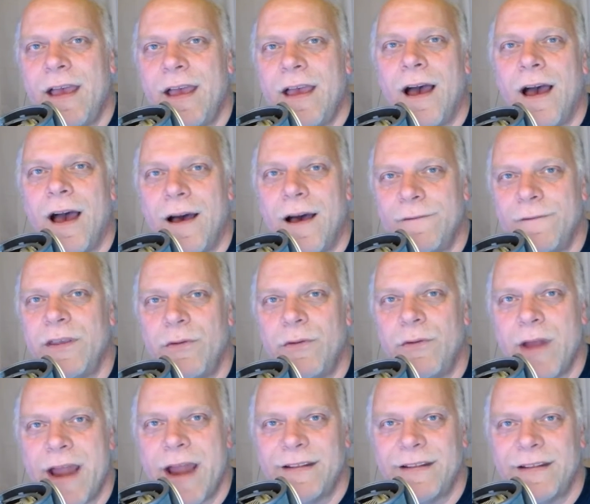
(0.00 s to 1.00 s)
of the
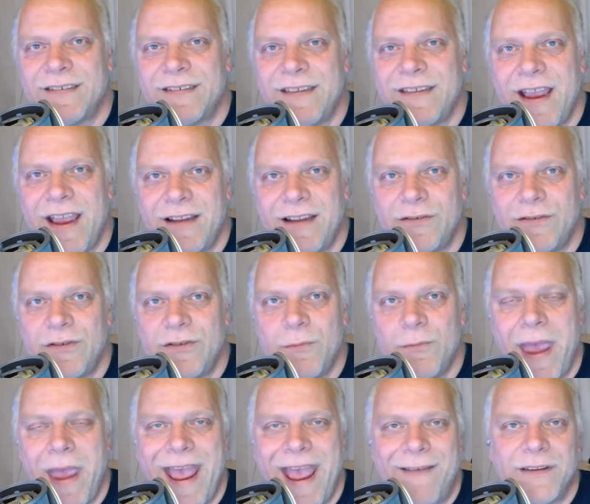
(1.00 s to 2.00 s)
United States, you may
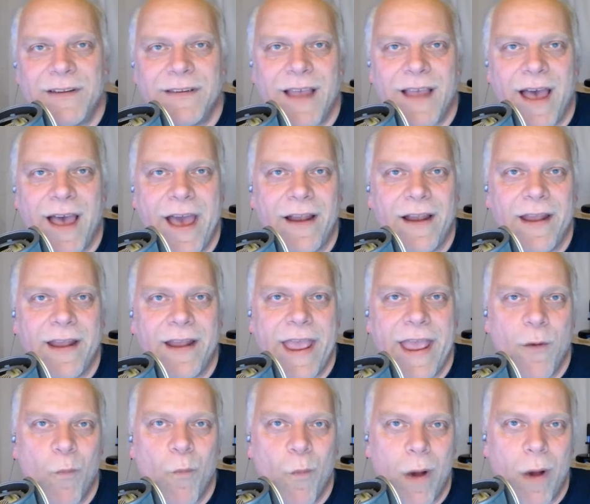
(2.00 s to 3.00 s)
have to dial a
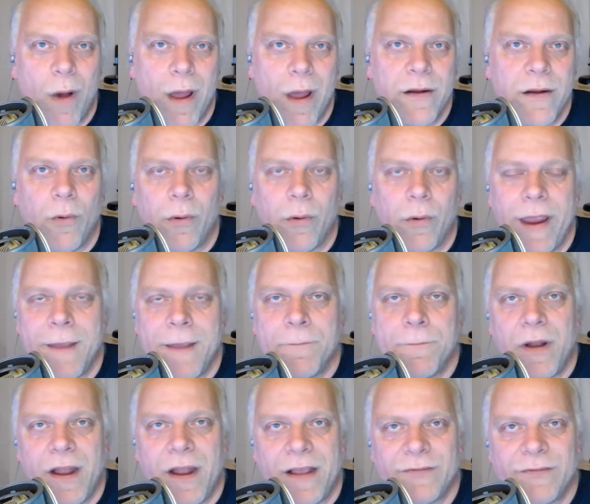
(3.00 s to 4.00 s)
1 or a
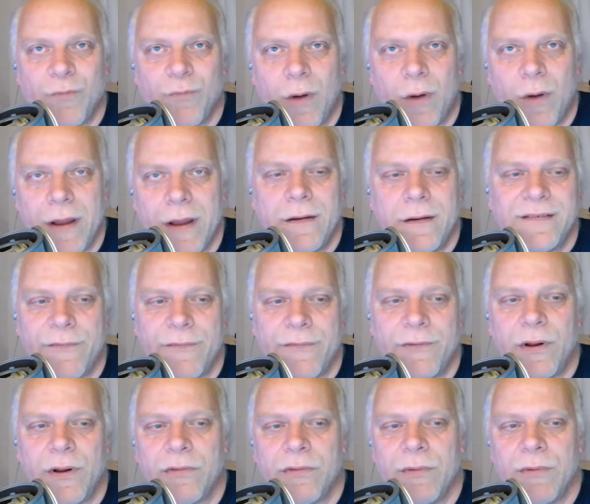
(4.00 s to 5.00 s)
plus 1
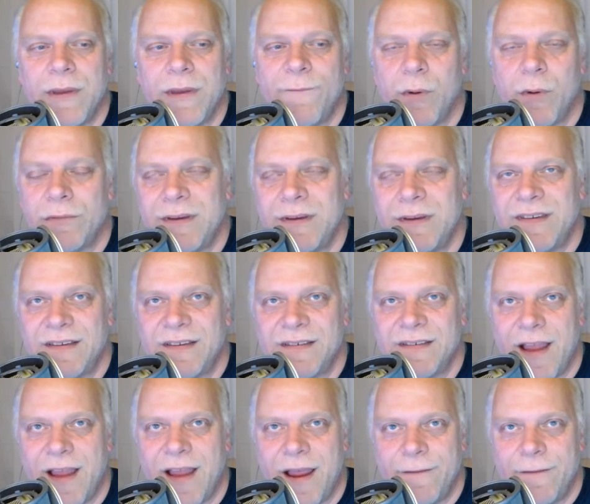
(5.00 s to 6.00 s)
703
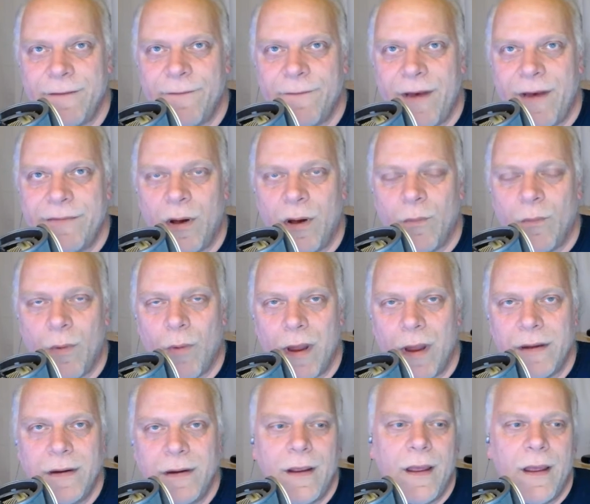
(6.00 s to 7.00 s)
436
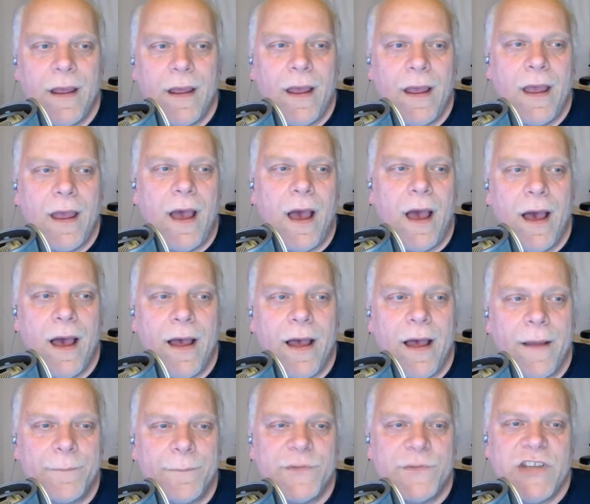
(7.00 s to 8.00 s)
9501.
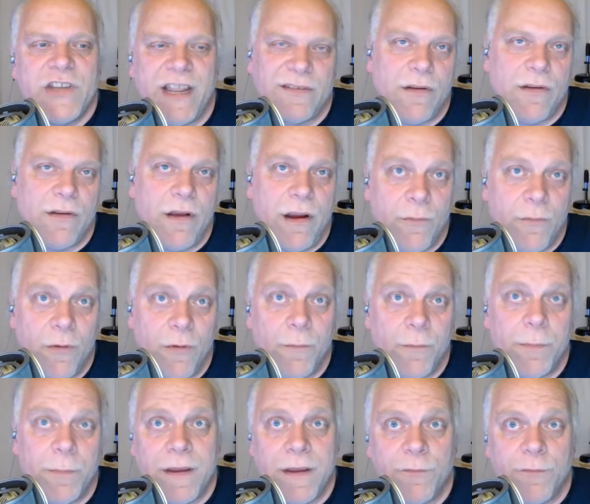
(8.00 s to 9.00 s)
Um, chances are it won't
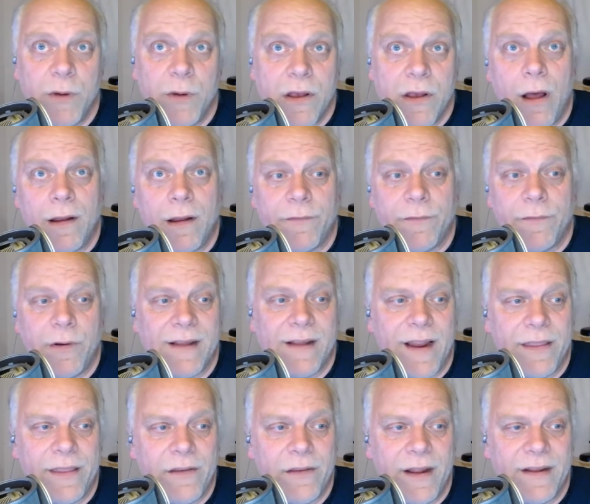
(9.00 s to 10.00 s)
be a free call if you're
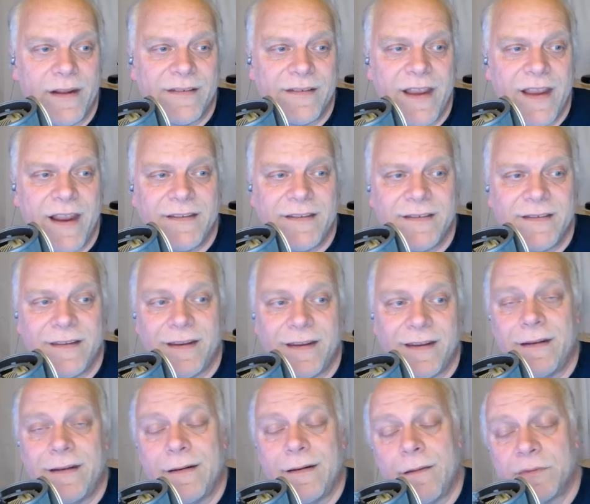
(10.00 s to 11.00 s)
outside the United States,
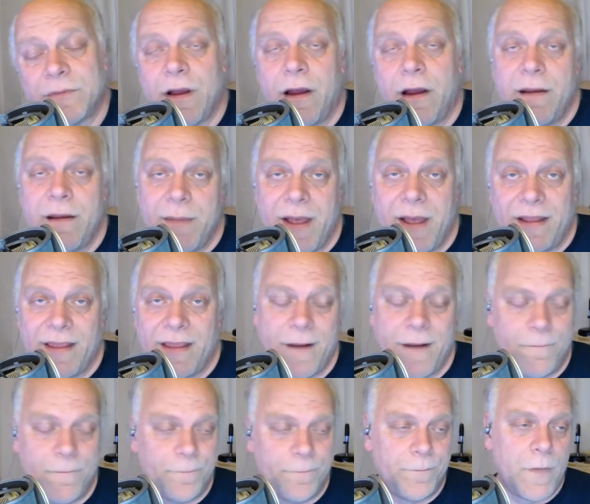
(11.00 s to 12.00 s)
and I'm sorry about
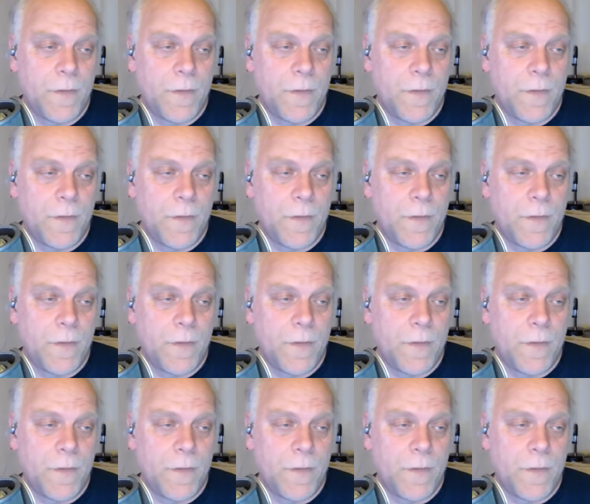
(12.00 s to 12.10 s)
that.